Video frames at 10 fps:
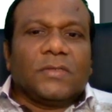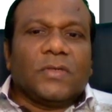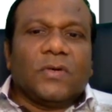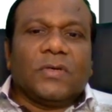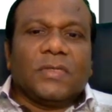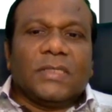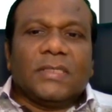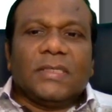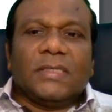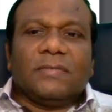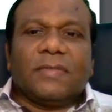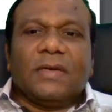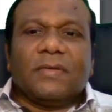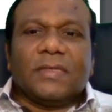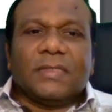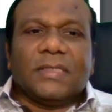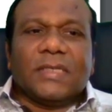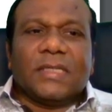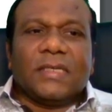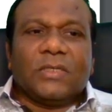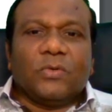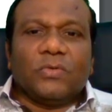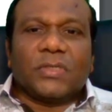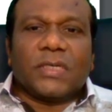So these are the two